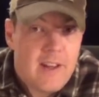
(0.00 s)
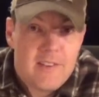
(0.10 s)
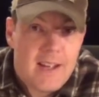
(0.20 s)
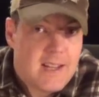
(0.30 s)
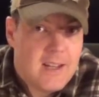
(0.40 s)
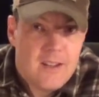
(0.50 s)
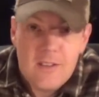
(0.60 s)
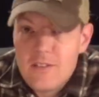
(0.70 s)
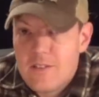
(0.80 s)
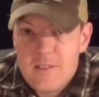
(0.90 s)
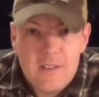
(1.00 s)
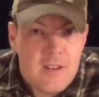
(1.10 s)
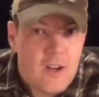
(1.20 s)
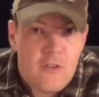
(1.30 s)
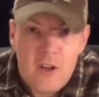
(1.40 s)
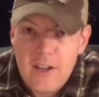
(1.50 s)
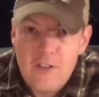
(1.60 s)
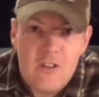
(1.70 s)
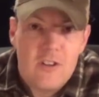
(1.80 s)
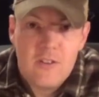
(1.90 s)
I've got kids, Chuck E.
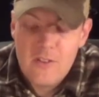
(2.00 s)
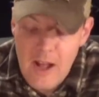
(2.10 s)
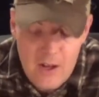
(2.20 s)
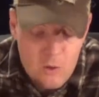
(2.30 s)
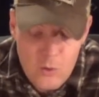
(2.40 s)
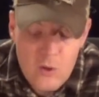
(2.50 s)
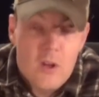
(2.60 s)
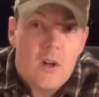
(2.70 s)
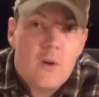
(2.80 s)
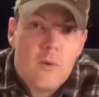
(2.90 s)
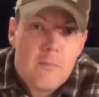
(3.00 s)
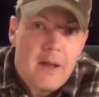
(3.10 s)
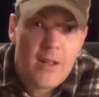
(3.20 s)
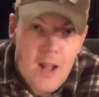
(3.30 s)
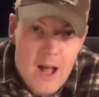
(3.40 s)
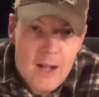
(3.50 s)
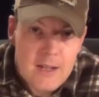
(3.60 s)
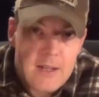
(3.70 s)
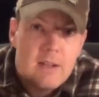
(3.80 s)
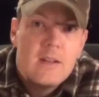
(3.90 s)
Cheese is not cool with my Glock.
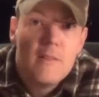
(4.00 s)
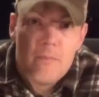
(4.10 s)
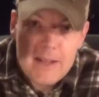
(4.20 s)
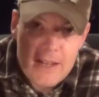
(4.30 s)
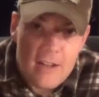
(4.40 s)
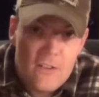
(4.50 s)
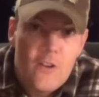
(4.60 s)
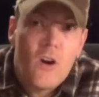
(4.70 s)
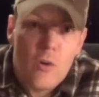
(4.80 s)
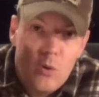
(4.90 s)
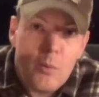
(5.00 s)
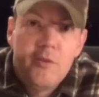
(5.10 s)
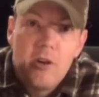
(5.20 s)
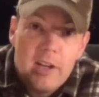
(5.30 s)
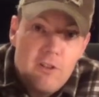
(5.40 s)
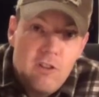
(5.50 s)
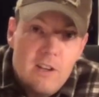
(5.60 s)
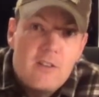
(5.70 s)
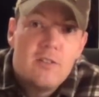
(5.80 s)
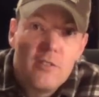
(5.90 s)
My kids are cool with Chuck E.
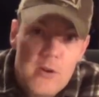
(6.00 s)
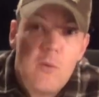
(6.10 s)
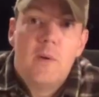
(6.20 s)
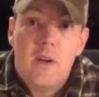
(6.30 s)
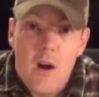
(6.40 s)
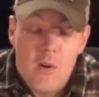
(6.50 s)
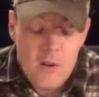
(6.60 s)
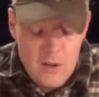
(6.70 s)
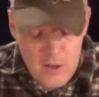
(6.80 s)
Cheese, so we go.